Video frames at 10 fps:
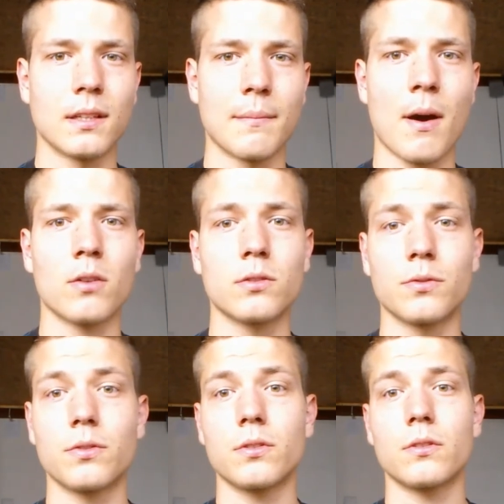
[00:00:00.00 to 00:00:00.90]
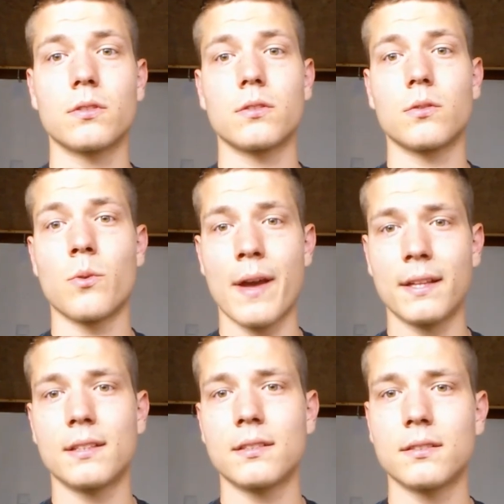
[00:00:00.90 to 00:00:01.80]
amount of
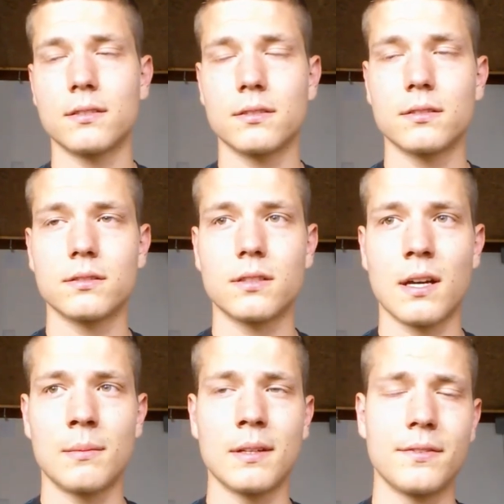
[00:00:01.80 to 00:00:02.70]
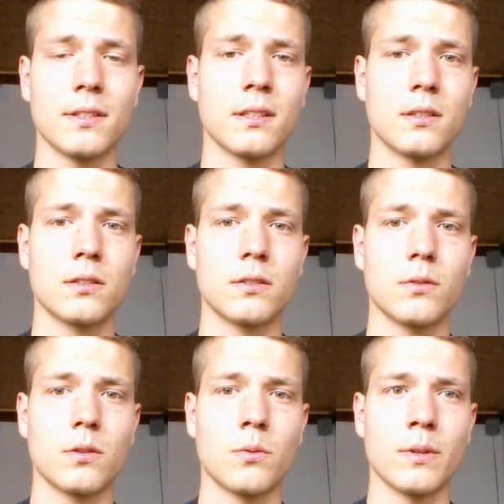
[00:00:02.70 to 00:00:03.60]
weight I'm lifting
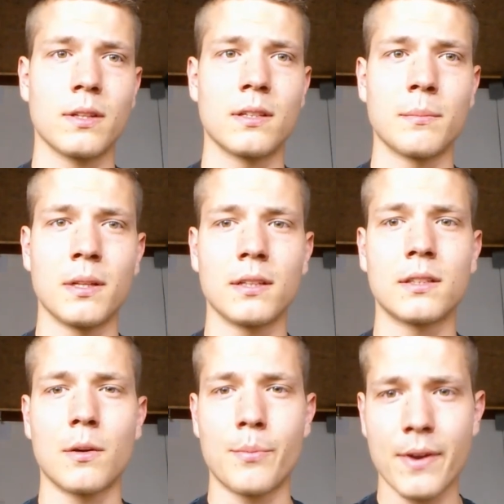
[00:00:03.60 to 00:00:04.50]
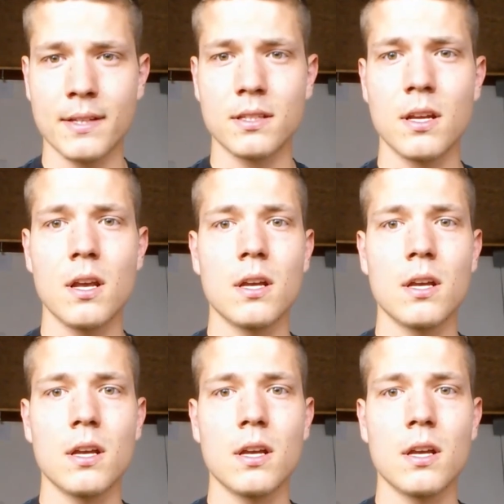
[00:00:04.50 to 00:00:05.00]
with the military press.